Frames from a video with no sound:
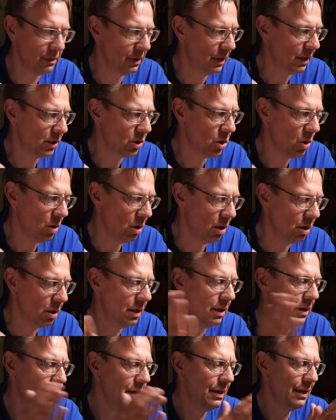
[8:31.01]
uh, goal.
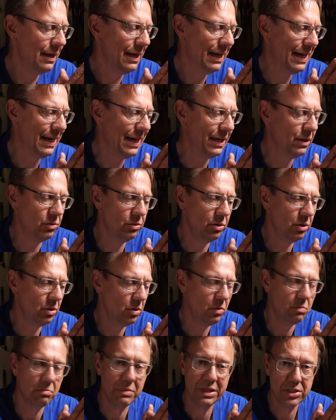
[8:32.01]
I don't
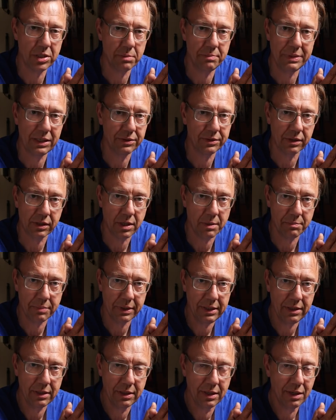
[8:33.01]
know much about the
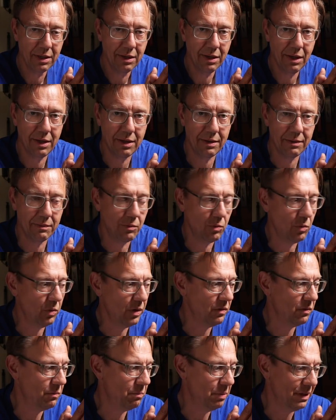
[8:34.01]
company. Uh,
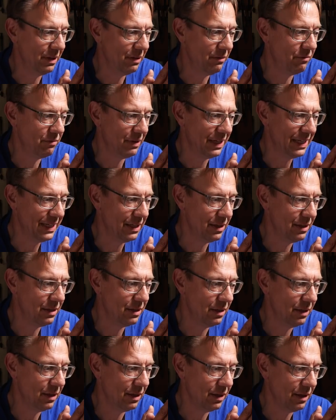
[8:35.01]
we've been
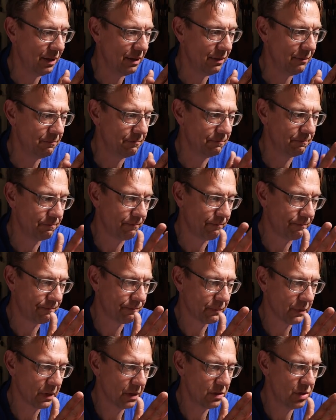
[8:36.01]
invited. Uh,
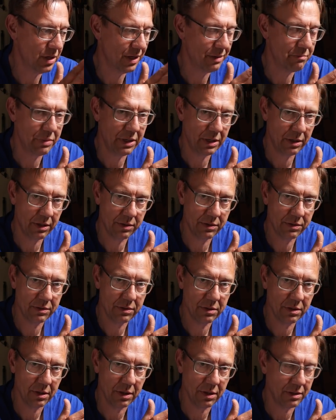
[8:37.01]
John
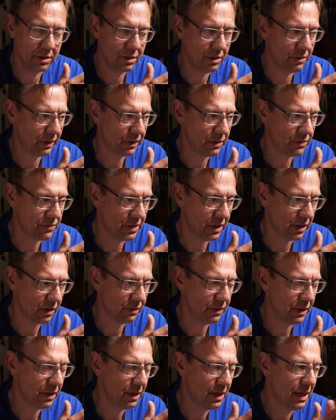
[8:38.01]
Barons, uh, director of
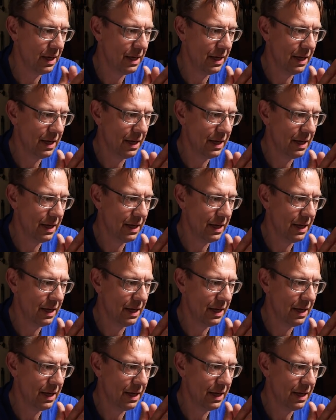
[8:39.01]
photography,